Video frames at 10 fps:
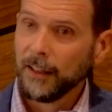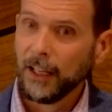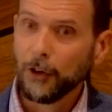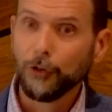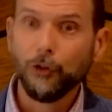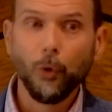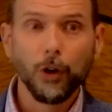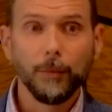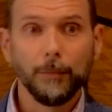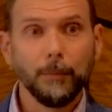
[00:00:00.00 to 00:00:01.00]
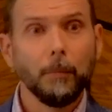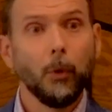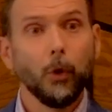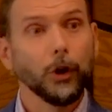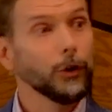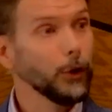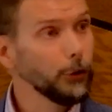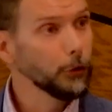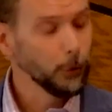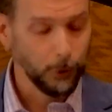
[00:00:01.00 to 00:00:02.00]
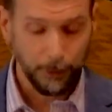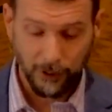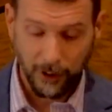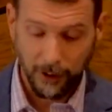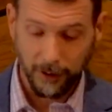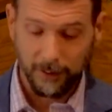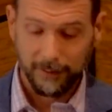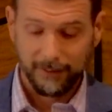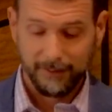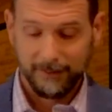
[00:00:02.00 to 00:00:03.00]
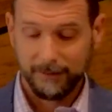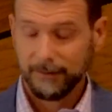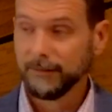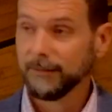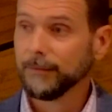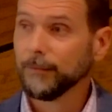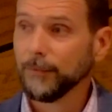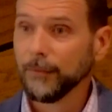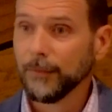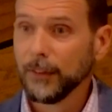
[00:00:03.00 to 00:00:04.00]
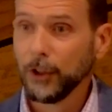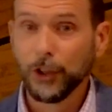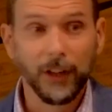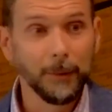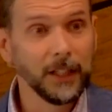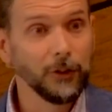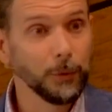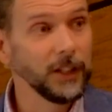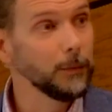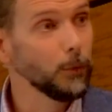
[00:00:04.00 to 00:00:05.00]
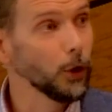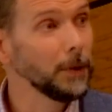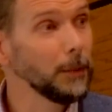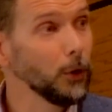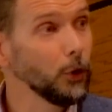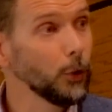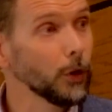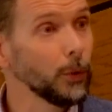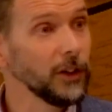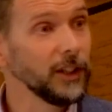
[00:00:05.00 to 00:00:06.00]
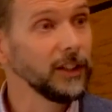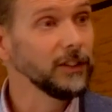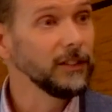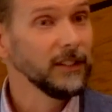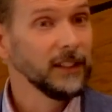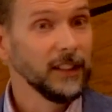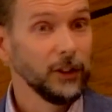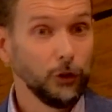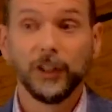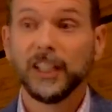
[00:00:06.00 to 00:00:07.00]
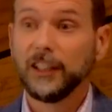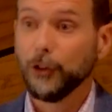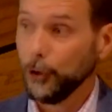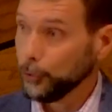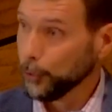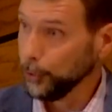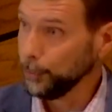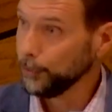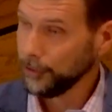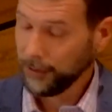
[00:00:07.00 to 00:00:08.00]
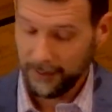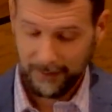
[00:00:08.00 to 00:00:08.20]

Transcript: Now, to form more growth groups here, you know, that means we need more people who are willing to lead those groups